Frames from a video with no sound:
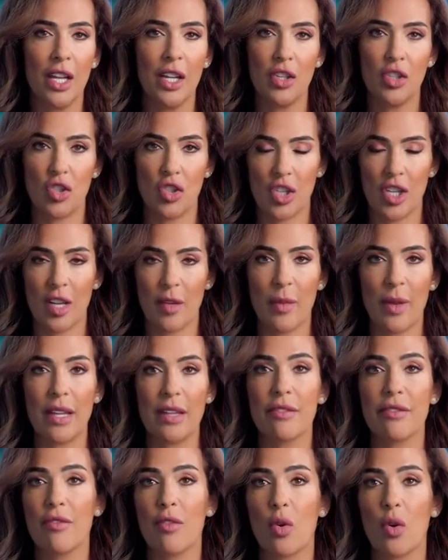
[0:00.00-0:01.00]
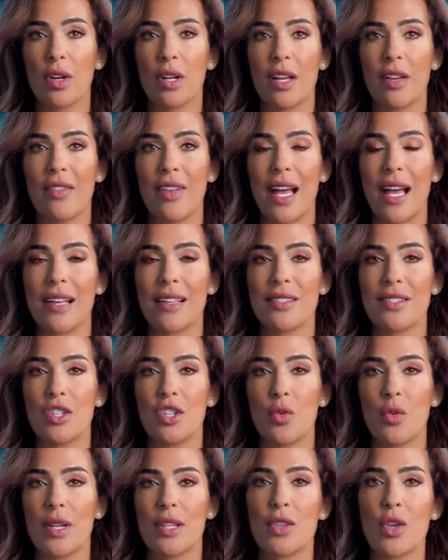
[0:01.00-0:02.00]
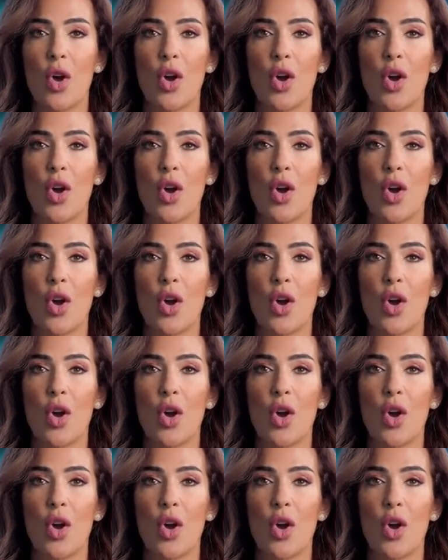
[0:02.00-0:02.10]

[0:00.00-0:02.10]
GM and Ford have asked U.S.